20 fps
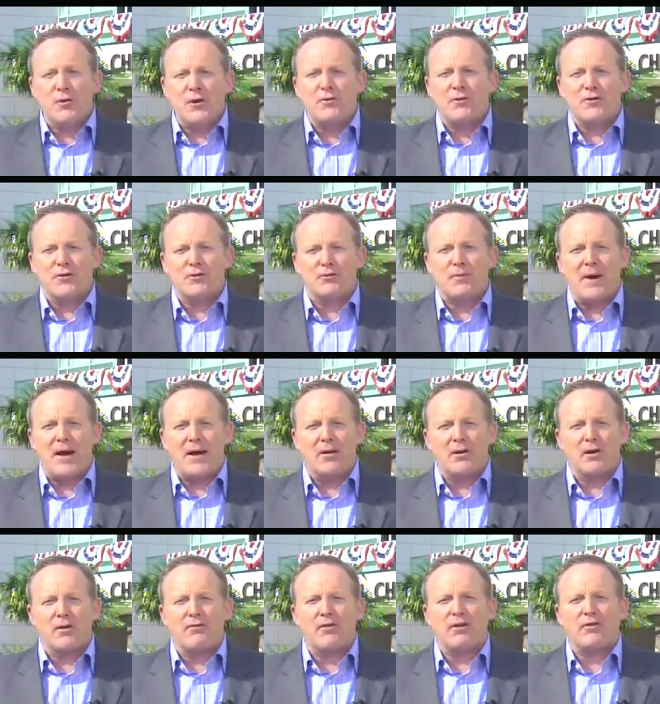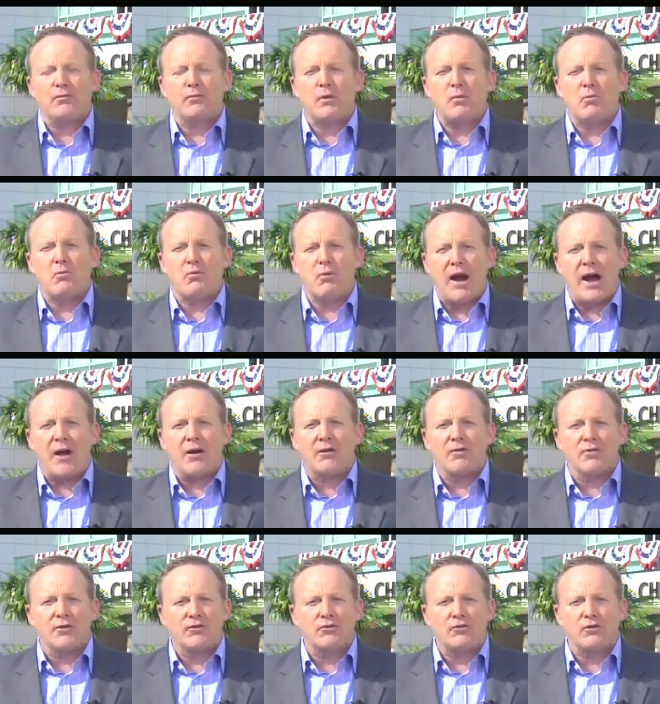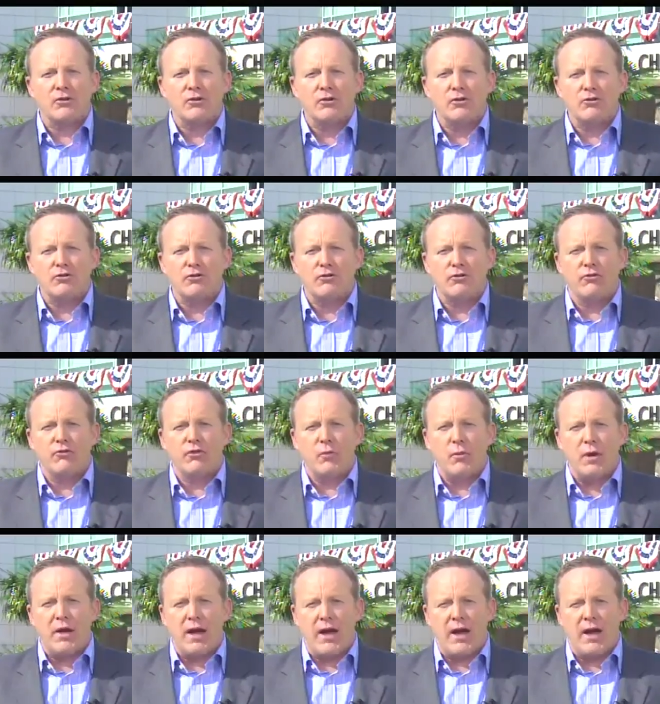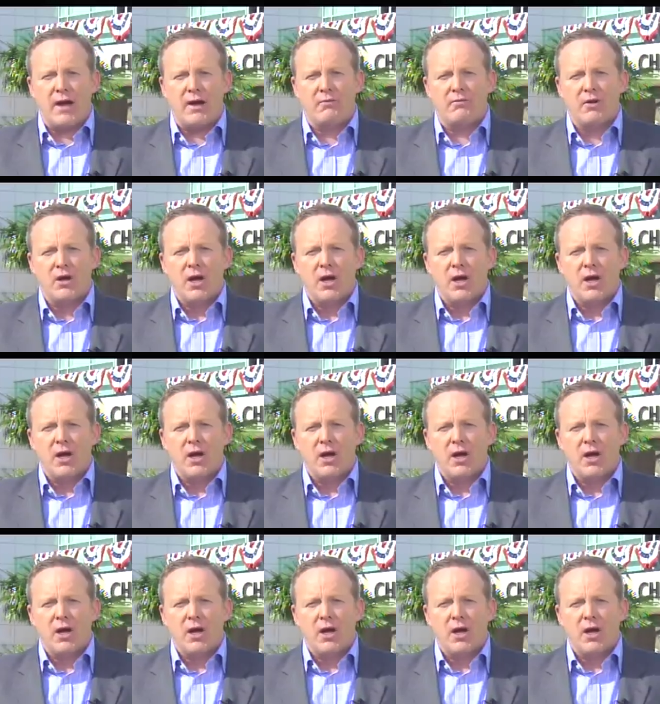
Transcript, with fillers: it with a smile on our face and be proud of the solutions that we have